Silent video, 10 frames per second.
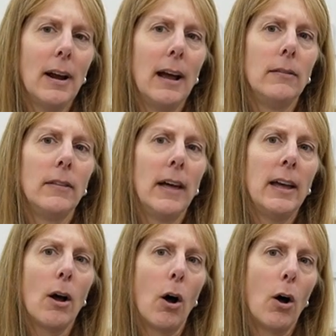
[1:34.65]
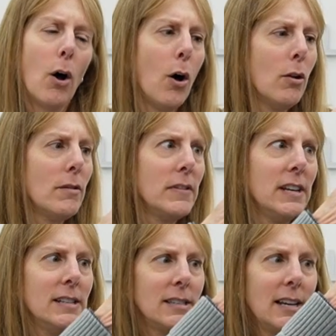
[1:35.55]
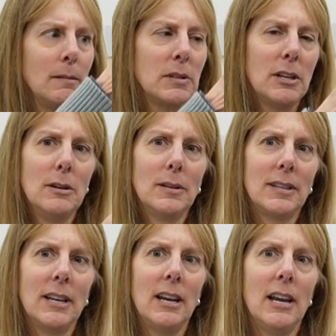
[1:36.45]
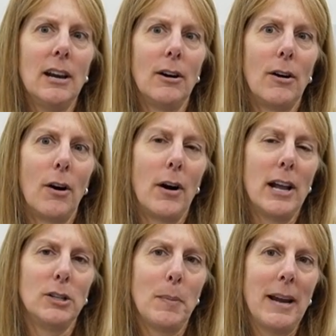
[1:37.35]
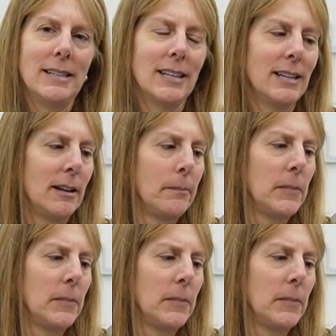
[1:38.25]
and then all of these seams that you see here are edge painted.